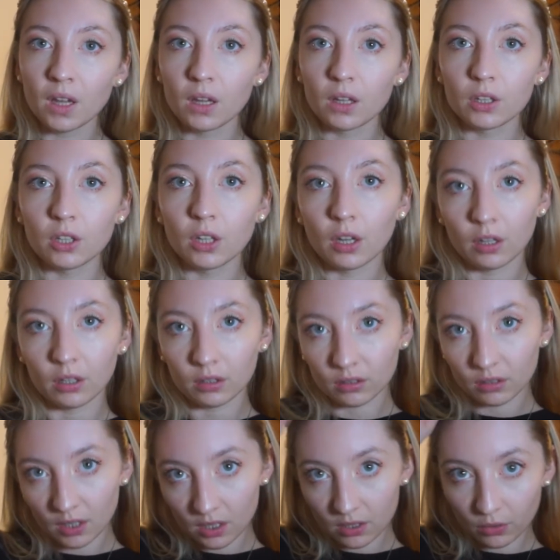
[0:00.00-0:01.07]
You know,
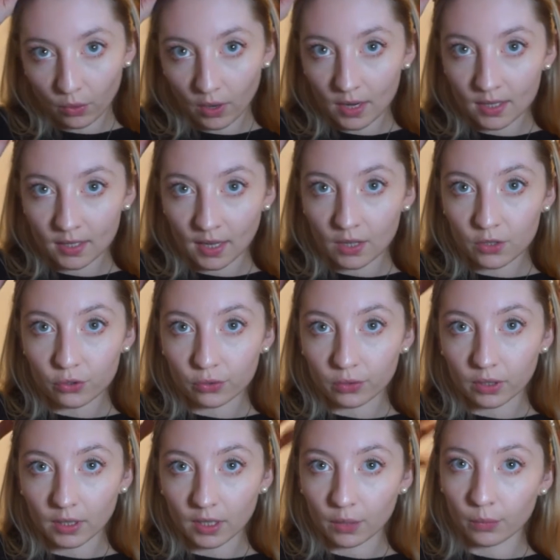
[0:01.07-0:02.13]
it's quite a natural
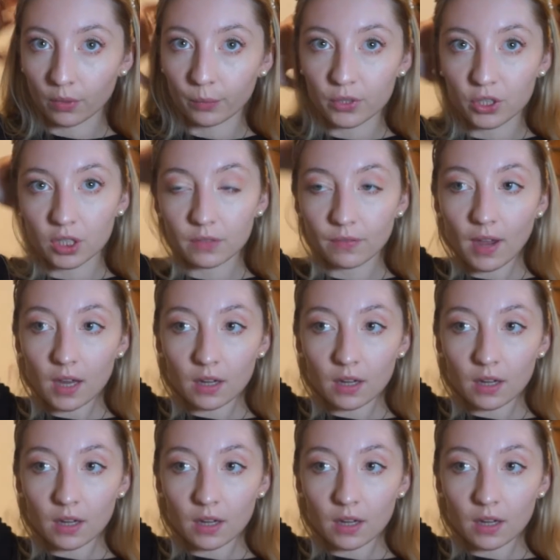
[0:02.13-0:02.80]
looking one, which is fine.